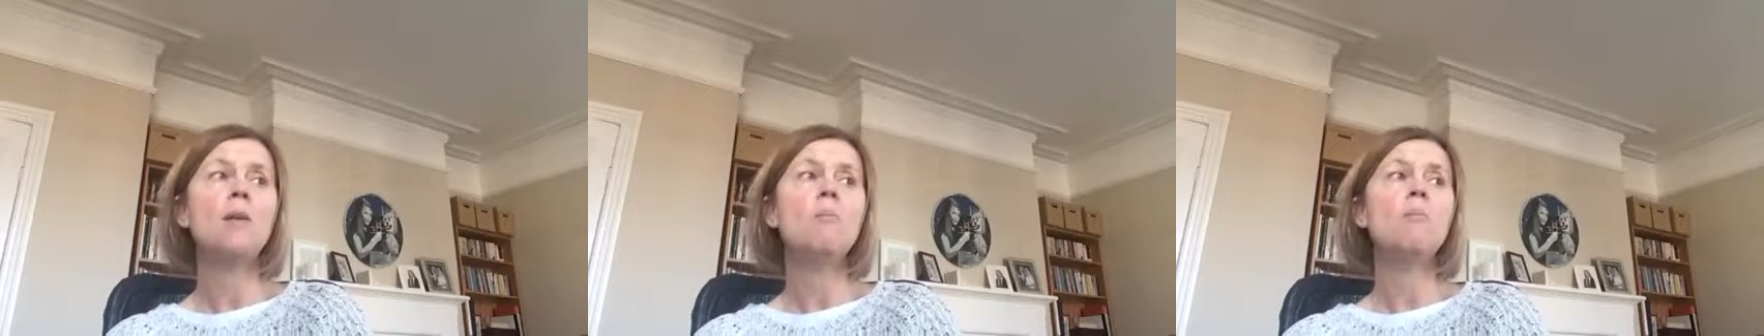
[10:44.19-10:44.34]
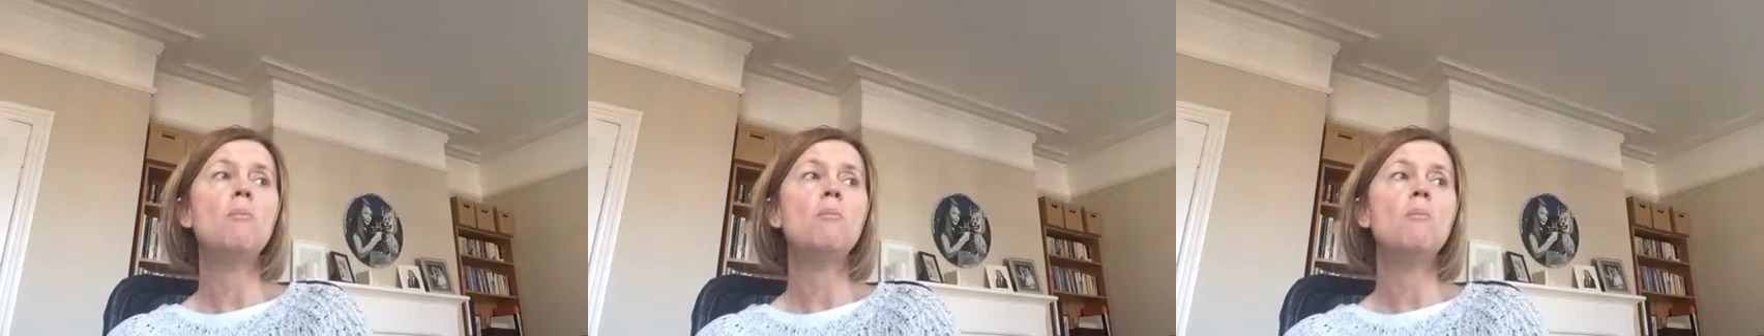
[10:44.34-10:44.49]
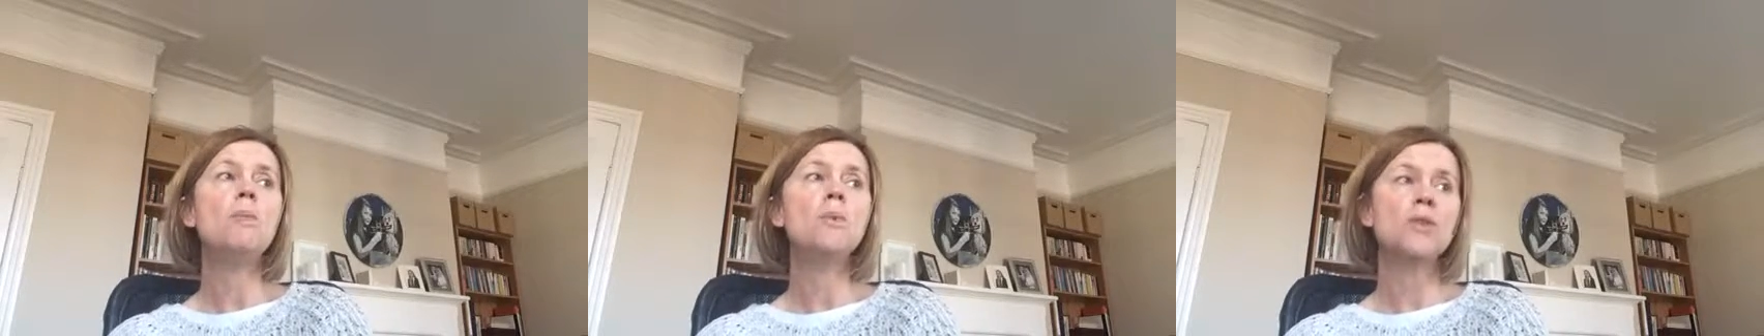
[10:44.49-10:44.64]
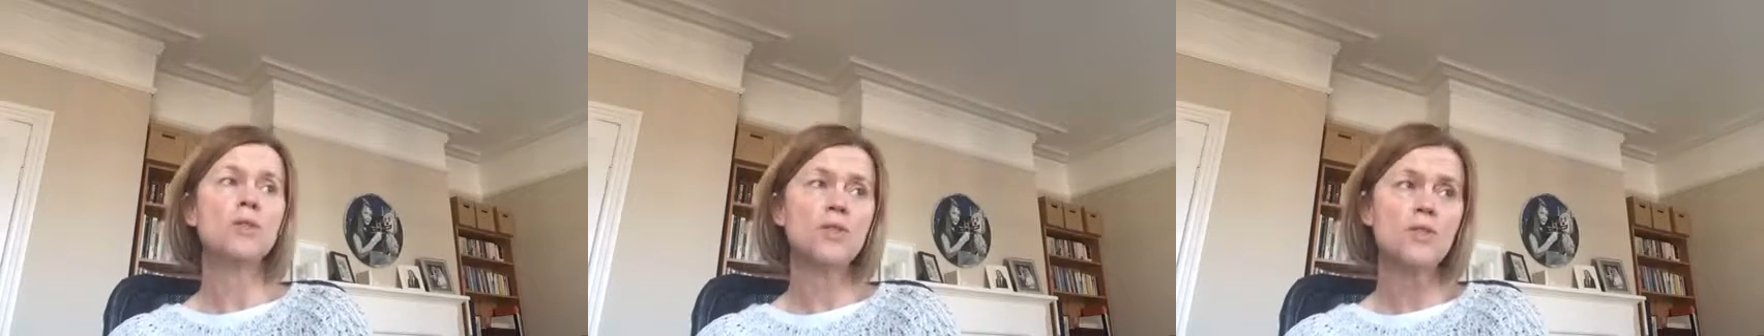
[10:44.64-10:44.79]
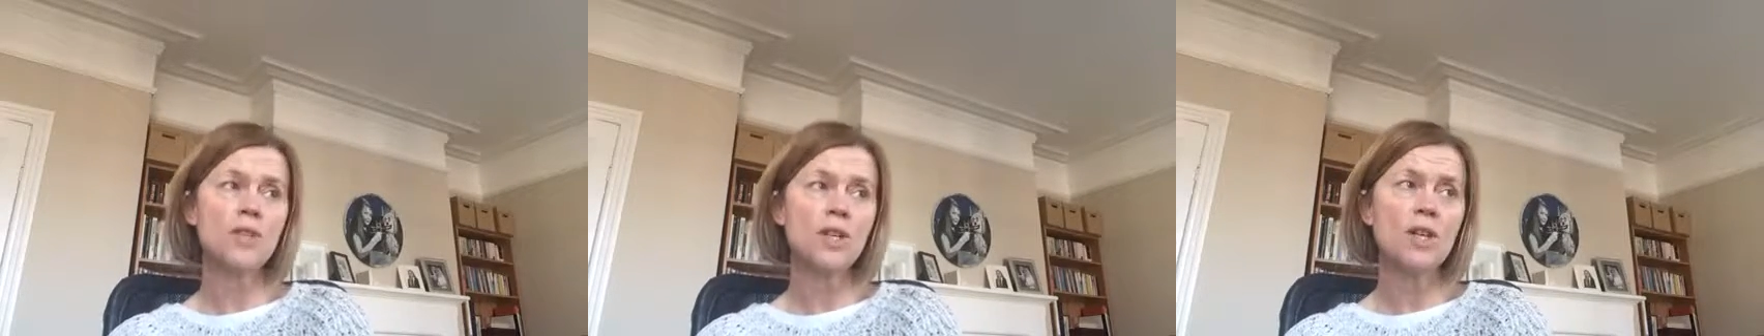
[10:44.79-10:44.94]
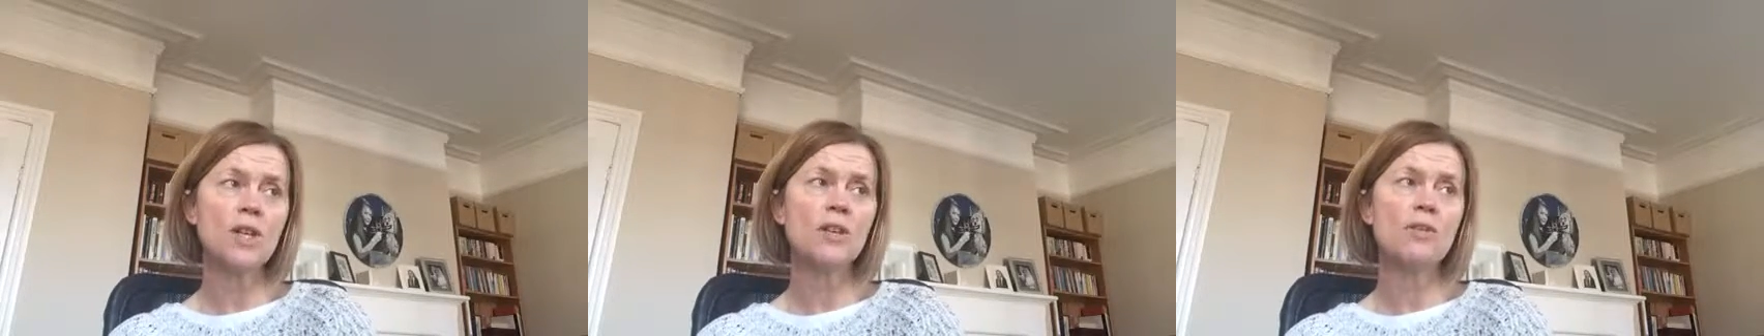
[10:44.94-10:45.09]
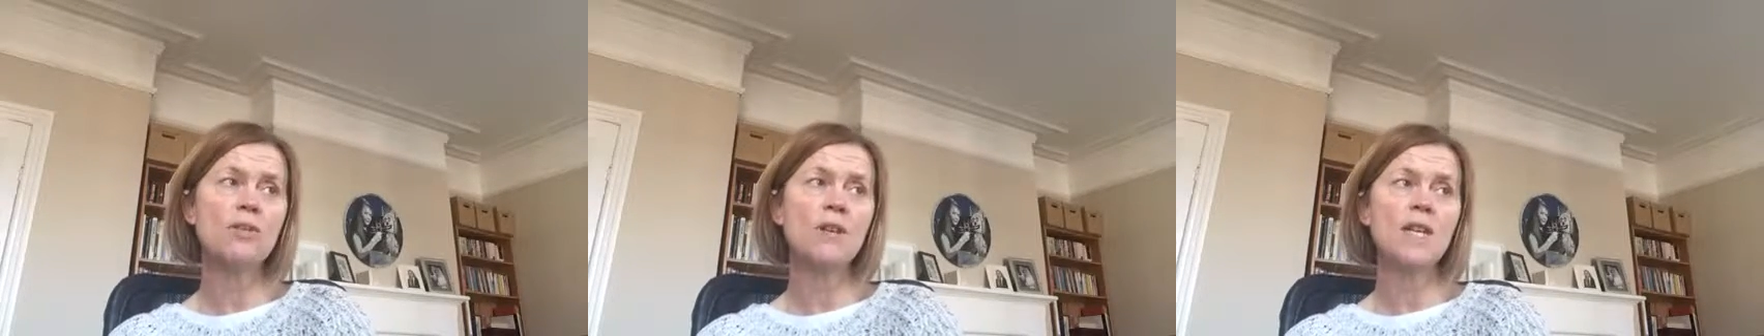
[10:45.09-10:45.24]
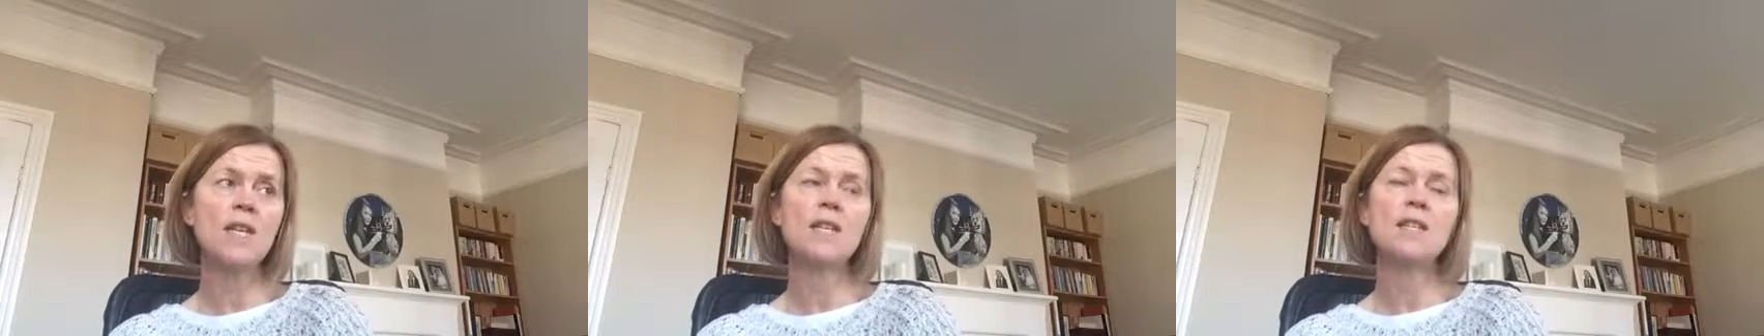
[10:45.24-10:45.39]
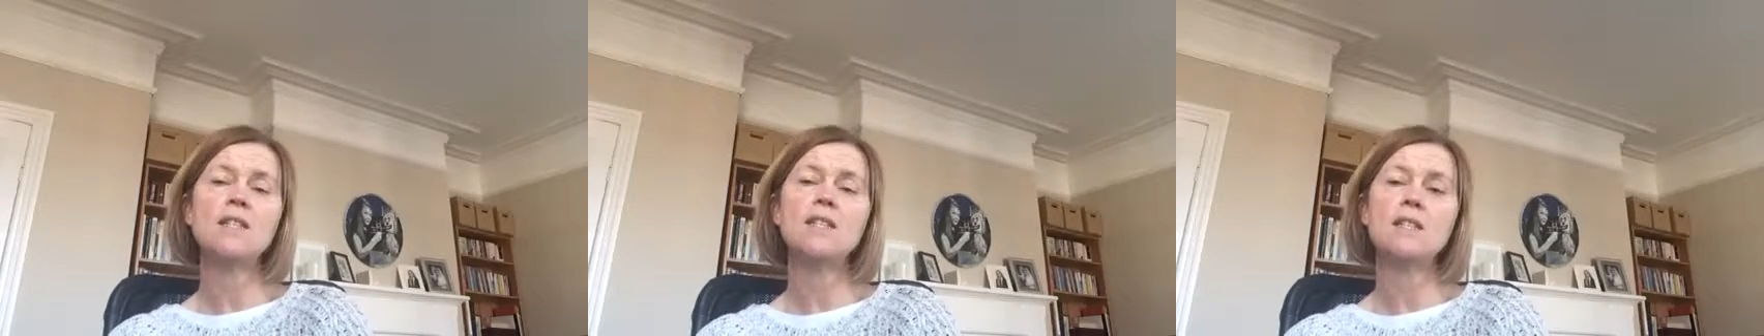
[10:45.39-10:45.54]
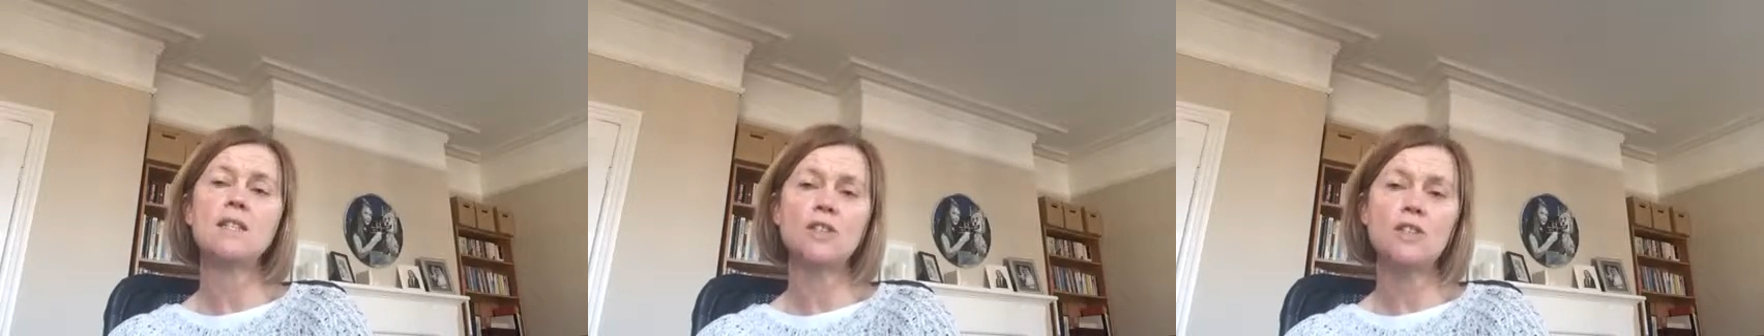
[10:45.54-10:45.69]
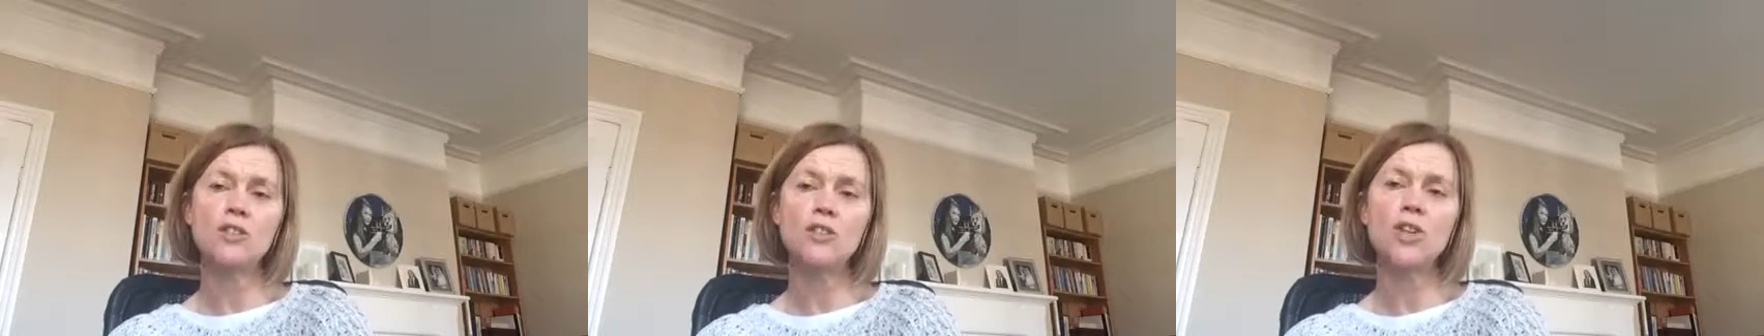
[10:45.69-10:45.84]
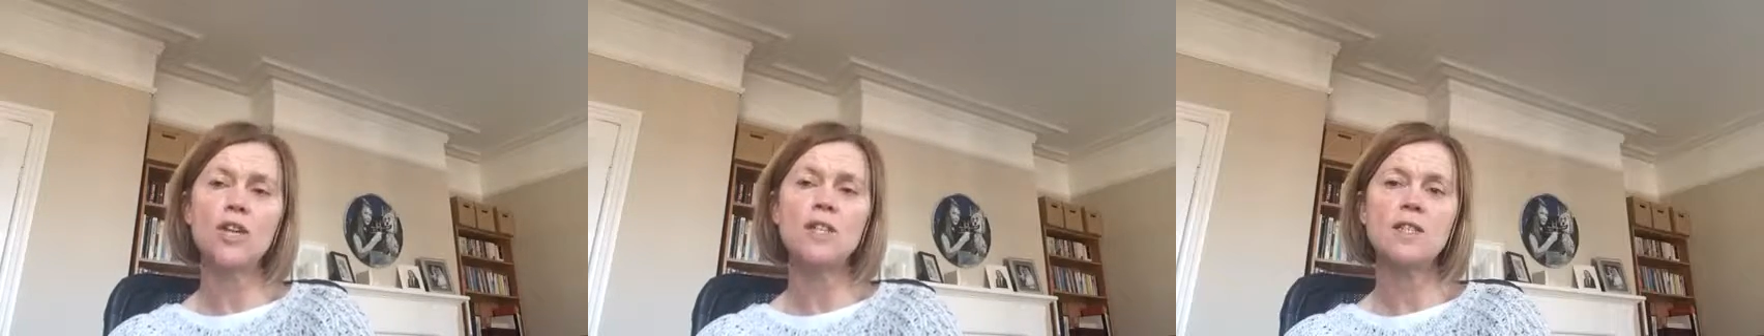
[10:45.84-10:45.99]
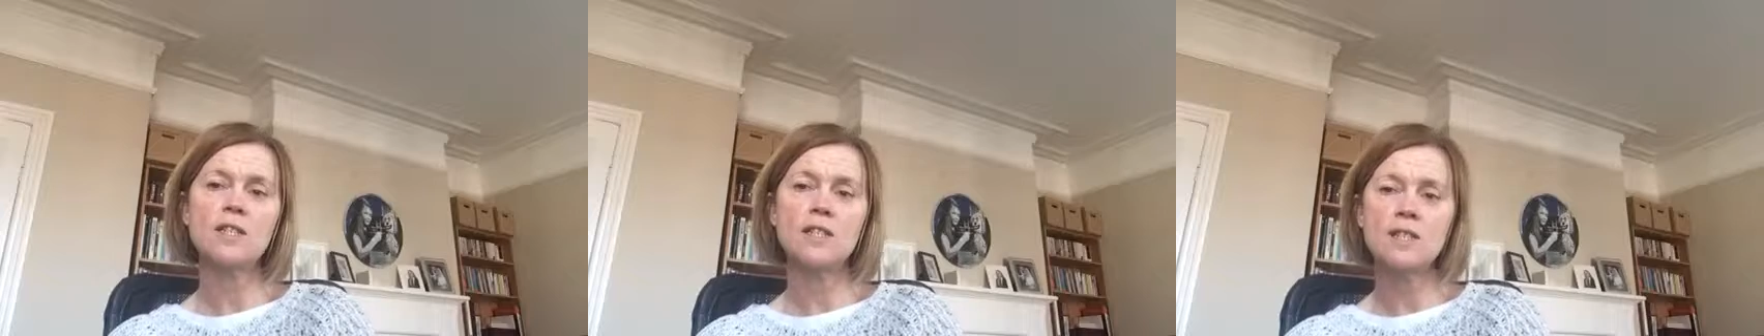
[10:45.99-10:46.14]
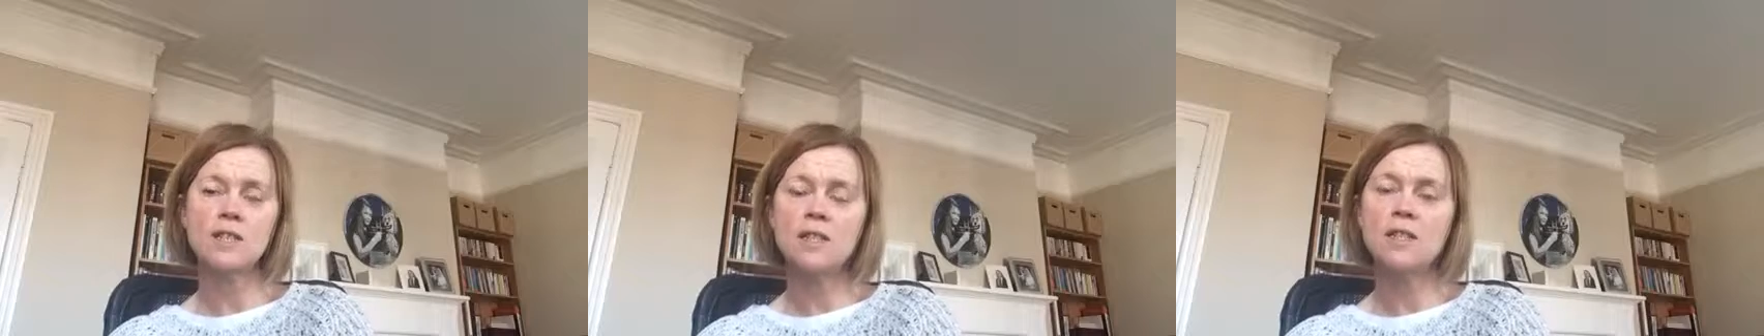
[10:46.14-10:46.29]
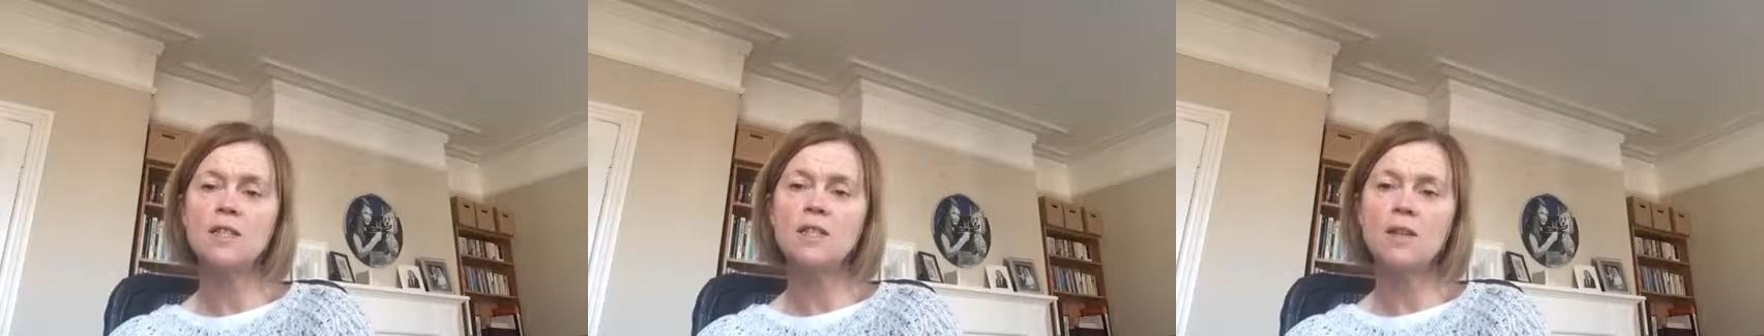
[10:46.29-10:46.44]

must agree to the suggested